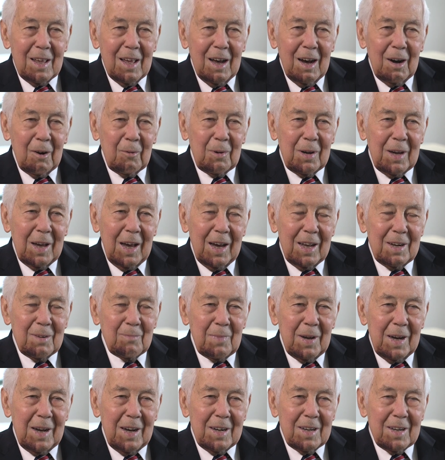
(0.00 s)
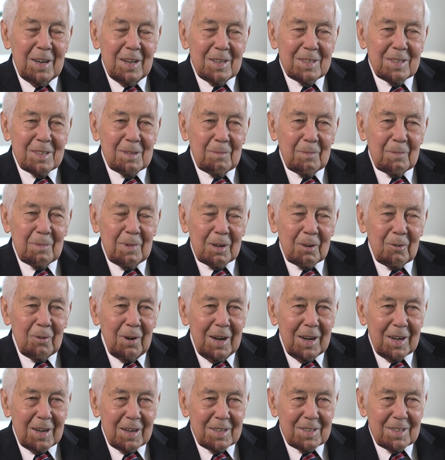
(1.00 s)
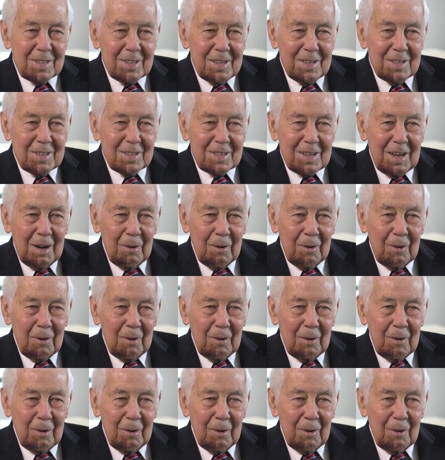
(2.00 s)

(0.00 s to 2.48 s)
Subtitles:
we had made some acquaintances.